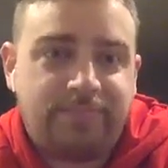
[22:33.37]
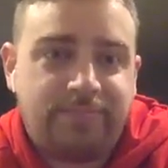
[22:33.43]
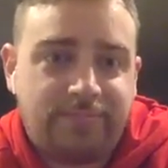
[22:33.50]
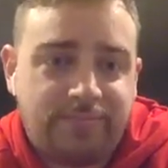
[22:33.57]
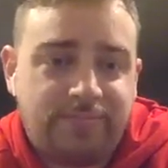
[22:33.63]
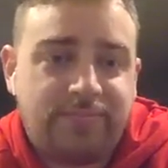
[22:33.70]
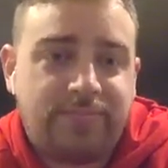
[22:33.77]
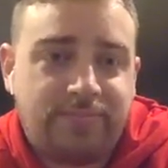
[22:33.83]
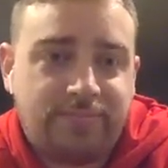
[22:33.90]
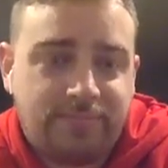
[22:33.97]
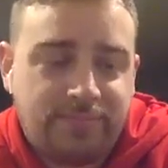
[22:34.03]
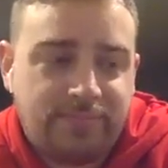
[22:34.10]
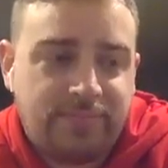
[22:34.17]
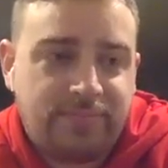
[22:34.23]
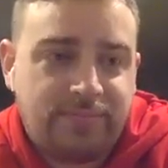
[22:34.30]

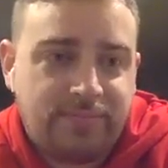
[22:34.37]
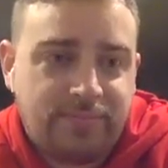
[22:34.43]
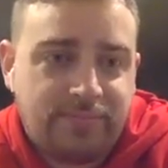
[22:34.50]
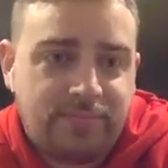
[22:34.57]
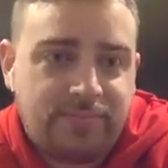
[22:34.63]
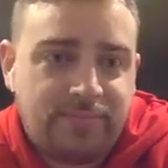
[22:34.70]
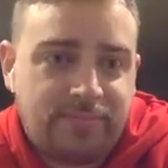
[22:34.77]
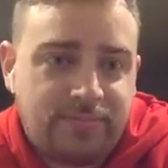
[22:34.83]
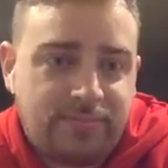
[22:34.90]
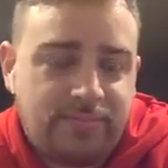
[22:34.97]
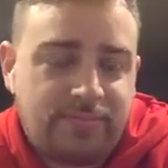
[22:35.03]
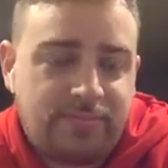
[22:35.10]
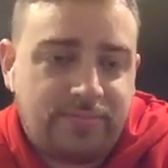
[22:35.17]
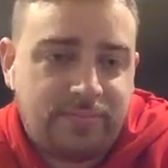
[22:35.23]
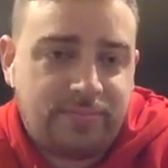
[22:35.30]

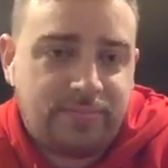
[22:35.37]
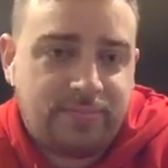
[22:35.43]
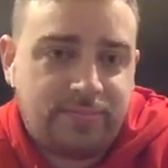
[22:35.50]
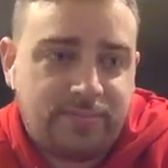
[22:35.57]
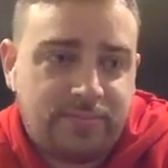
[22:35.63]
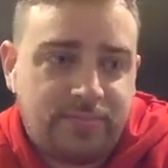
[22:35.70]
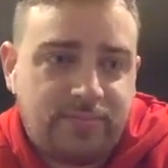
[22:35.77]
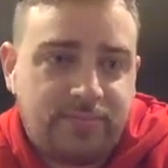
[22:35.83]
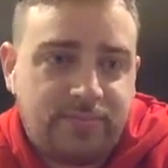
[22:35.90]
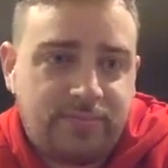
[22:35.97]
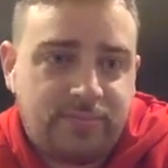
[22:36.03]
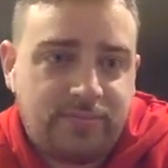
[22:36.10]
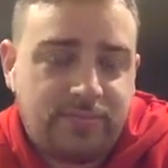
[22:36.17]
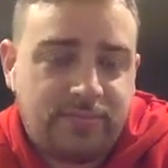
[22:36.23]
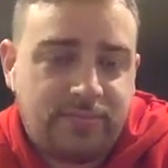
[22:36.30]

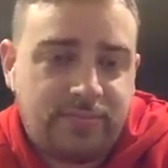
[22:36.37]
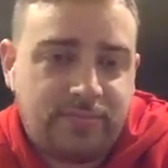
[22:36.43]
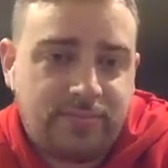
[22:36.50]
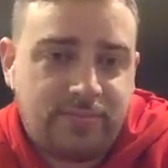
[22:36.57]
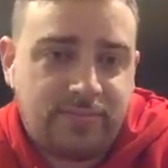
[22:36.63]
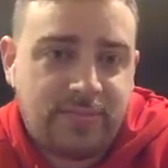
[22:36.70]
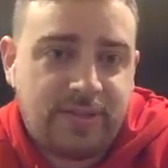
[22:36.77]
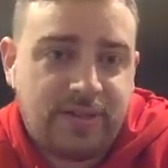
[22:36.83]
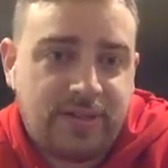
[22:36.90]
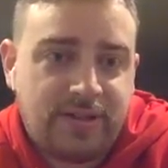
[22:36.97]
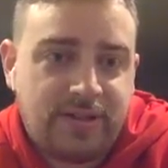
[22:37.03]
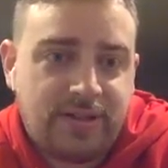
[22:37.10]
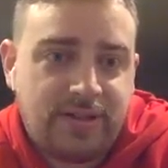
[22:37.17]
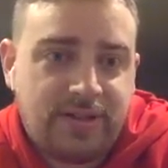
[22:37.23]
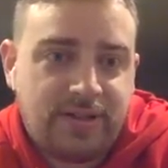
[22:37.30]

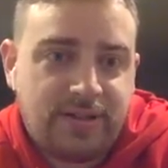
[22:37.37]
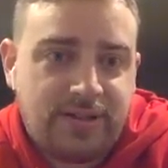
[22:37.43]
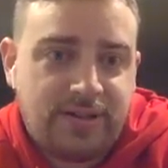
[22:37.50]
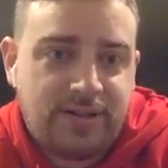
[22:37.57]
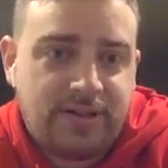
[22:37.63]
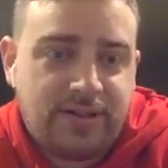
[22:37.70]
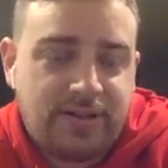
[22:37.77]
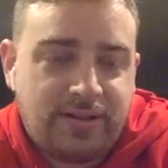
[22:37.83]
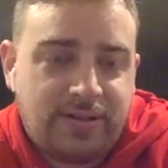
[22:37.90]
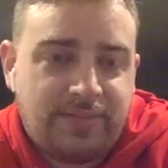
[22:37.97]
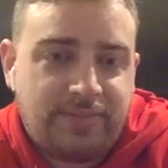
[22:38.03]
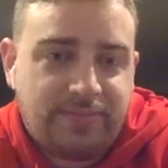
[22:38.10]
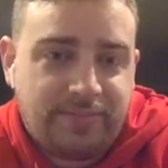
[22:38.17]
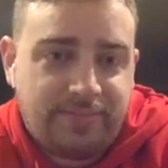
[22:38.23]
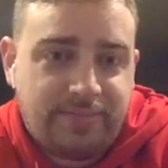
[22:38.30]

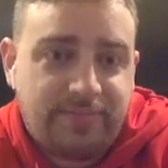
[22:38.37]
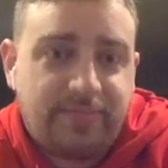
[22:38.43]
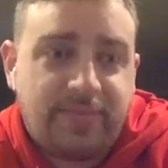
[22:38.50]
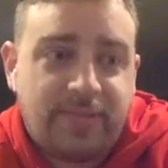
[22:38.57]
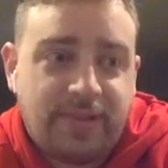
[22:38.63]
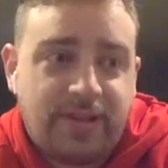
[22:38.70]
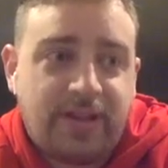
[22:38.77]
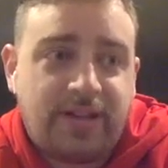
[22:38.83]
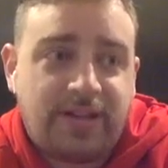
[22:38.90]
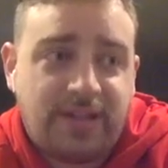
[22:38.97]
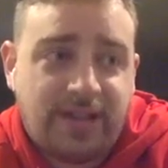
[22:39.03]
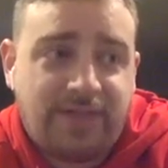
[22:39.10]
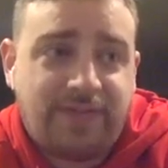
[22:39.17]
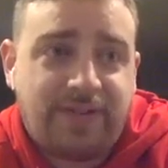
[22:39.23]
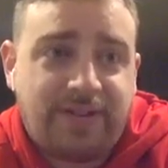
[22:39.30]

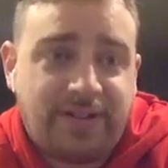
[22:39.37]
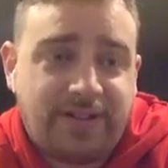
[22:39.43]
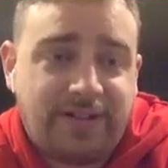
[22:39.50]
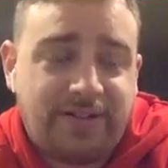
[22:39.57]
This person isn't speaking.